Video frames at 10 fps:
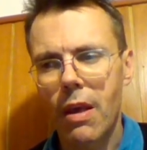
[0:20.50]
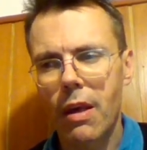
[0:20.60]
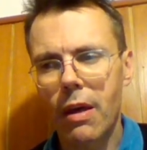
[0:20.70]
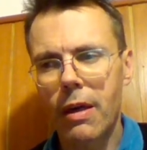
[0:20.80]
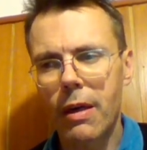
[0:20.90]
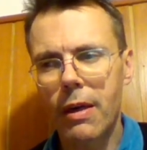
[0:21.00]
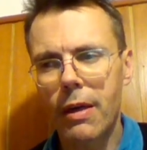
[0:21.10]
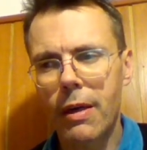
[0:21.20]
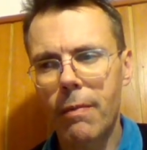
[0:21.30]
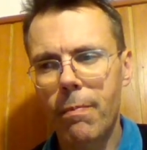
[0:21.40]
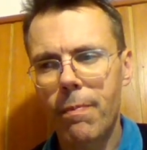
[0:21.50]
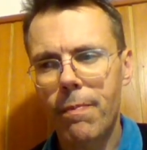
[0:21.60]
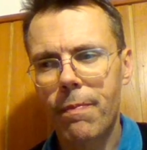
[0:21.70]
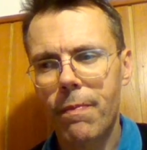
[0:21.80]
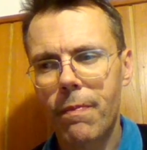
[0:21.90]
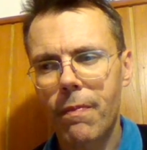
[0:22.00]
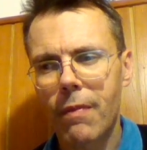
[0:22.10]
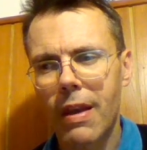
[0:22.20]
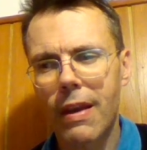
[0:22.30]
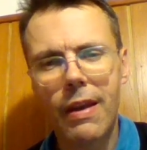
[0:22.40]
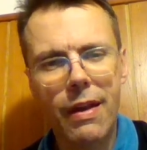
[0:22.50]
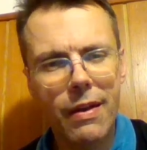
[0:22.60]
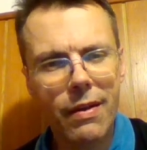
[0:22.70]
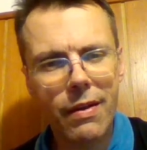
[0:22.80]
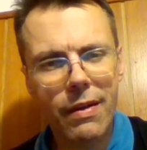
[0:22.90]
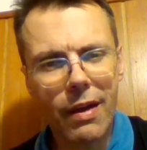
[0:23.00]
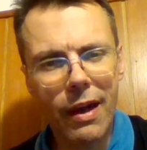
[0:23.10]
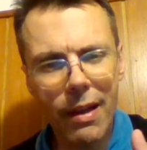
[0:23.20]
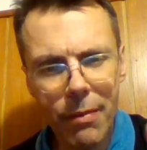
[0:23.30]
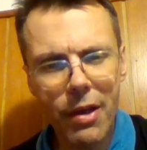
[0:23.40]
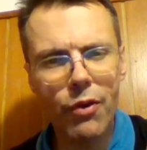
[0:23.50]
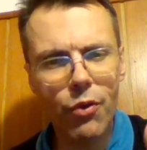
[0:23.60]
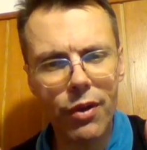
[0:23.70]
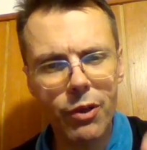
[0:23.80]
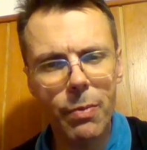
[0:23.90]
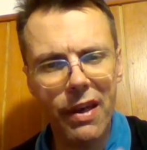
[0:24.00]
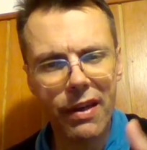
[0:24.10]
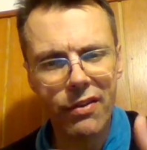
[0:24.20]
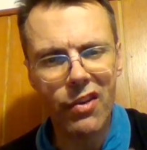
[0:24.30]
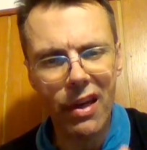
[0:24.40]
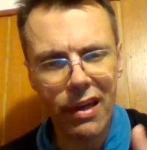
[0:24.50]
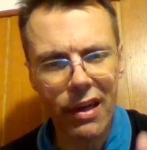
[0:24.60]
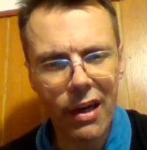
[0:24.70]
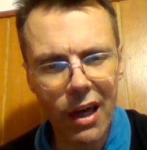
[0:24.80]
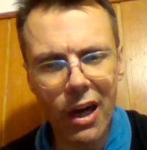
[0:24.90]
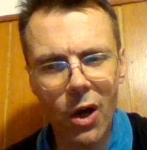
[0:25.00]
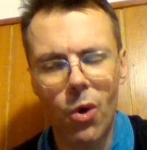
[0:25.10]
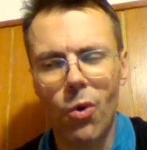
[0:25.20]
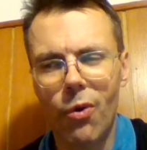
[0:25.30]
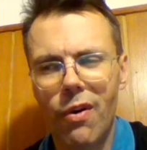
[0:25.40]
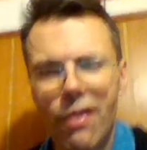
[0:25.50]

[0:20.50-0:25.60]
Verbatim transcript: Uh, and I am here to explain exactly how